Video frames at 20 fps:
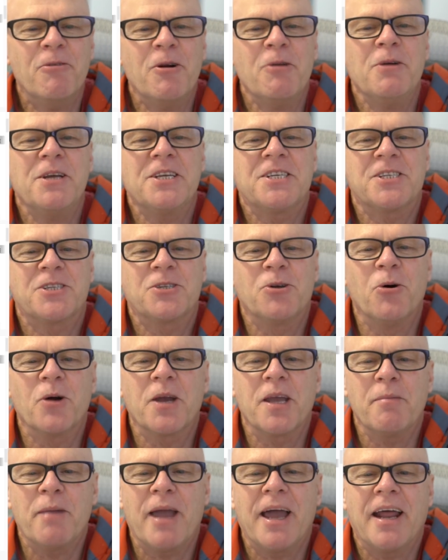Rui's
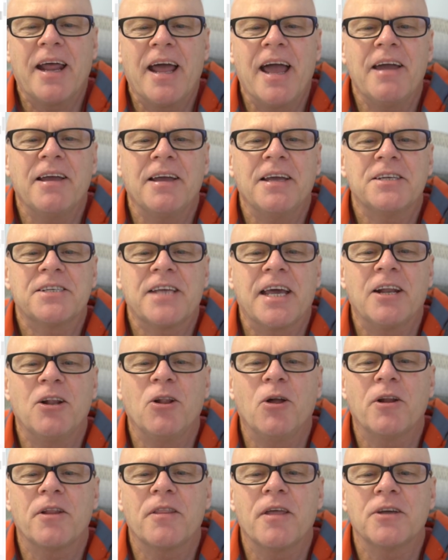talking about how he's
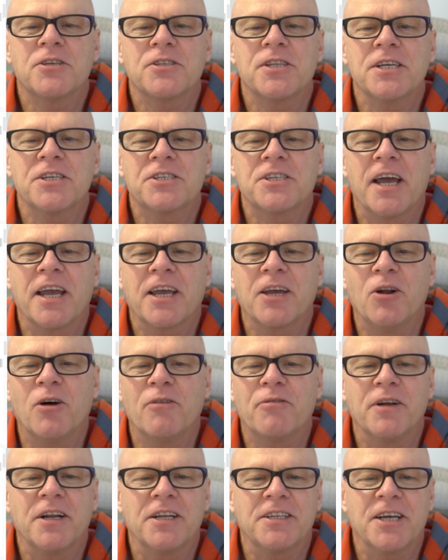had a lot of those things
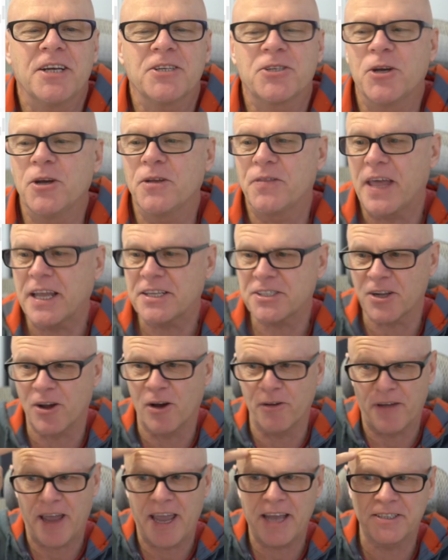taken off and it does hurt. That's
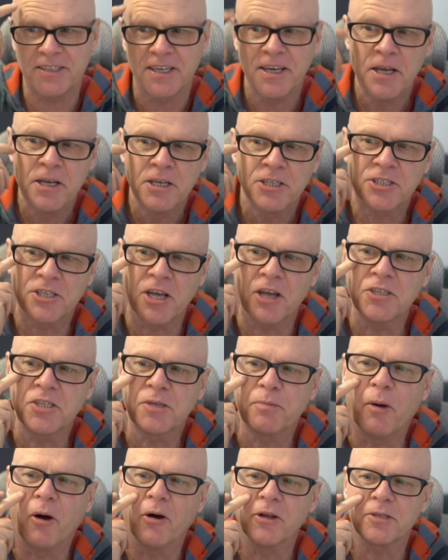I've had
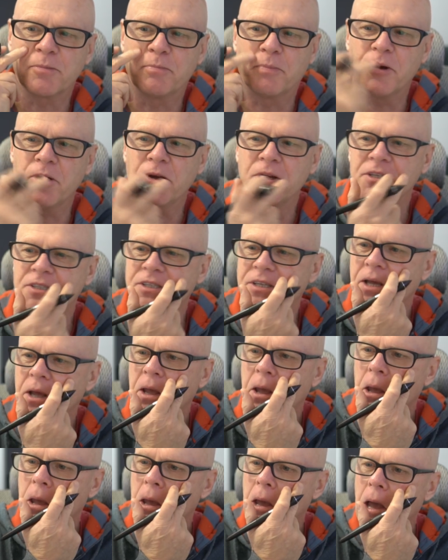sunspots burnt
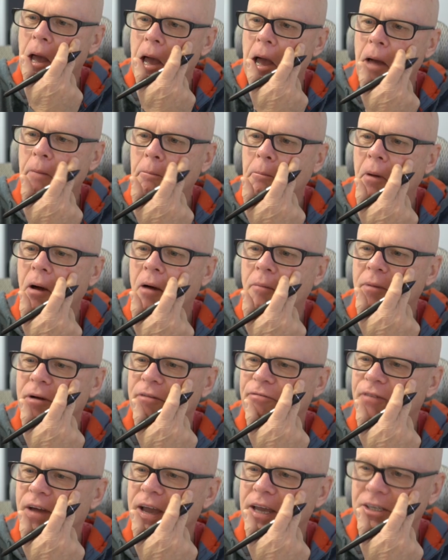um, on
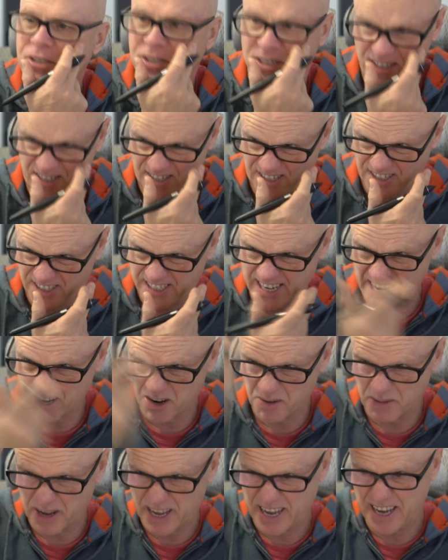my face,
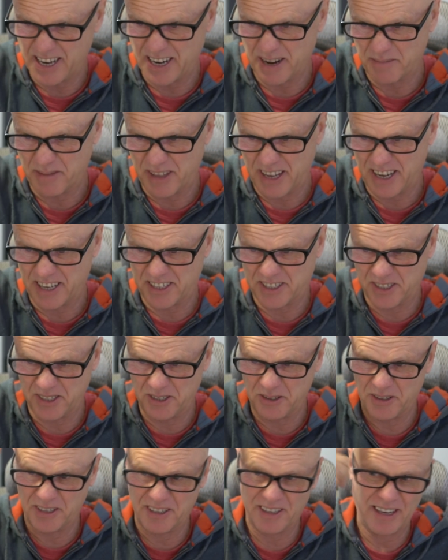stack on my head up there
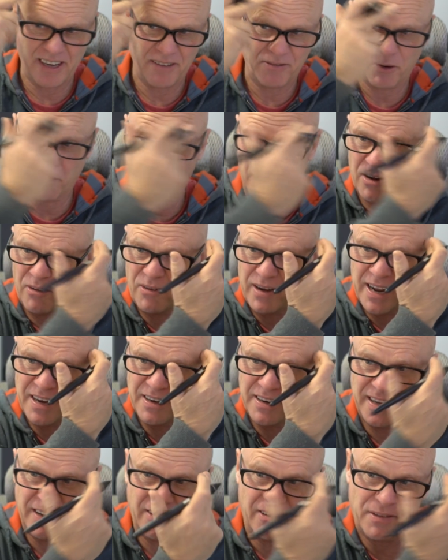too, and everywhere
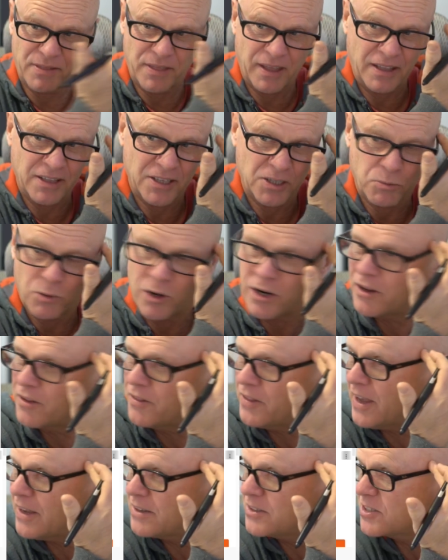around here. I think there's one
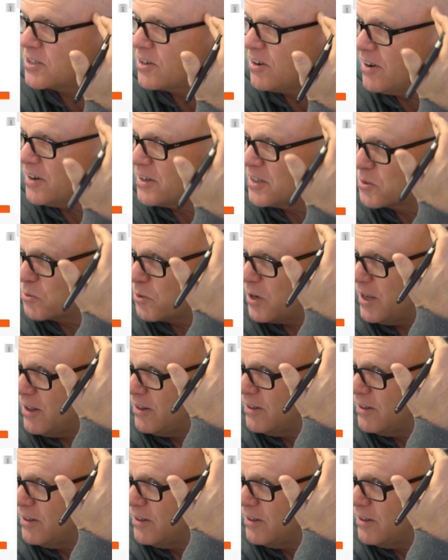on that side as